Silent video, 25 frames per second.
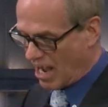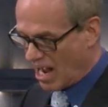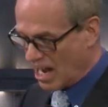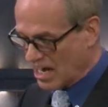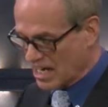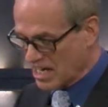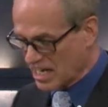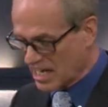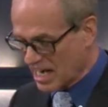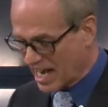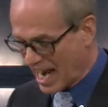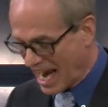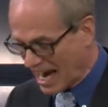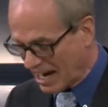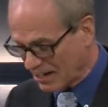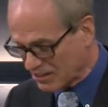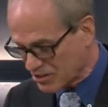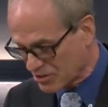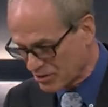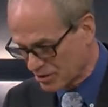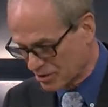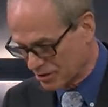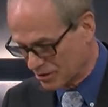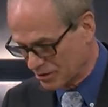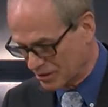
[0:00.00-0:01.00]

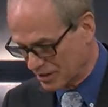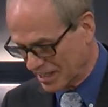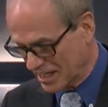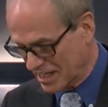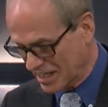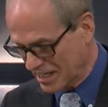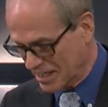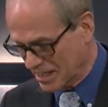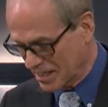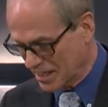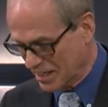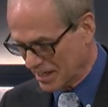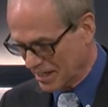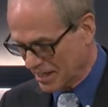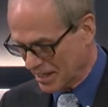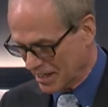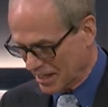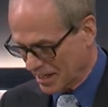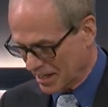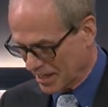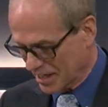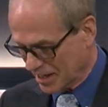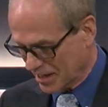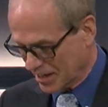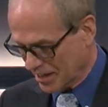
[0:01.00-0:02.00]
unnaturally,
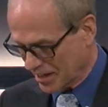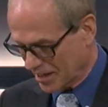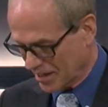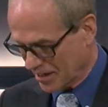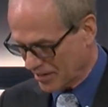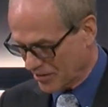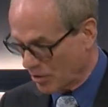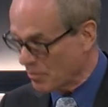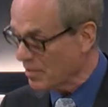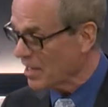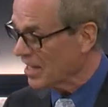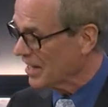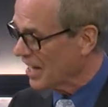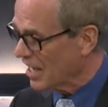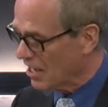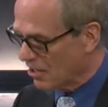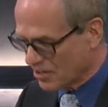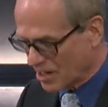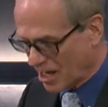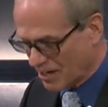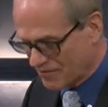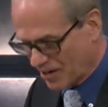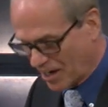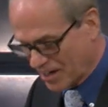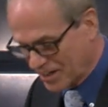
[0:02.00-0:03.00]
they're being held
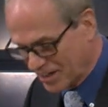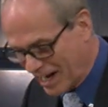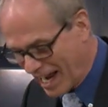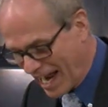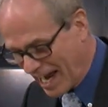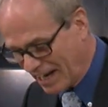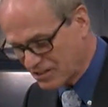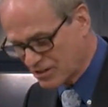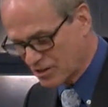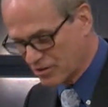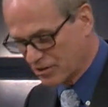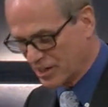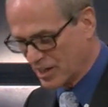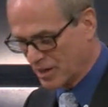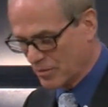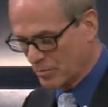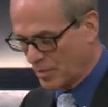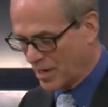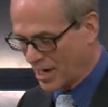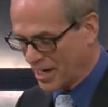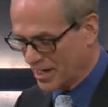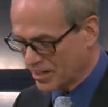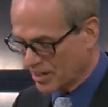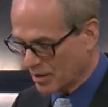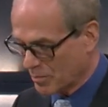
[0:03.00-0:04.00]
off unnaturally
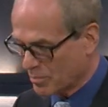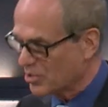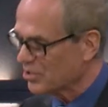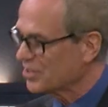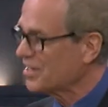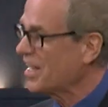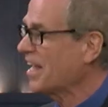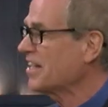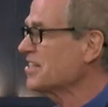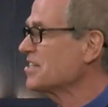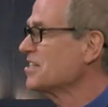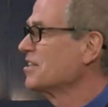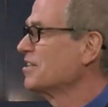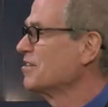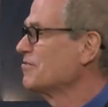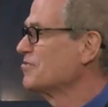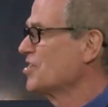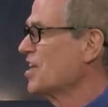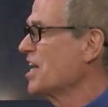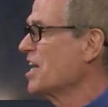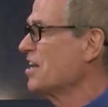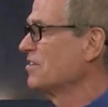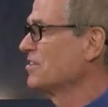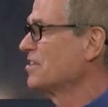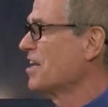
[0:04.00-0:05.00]
by the protection of jail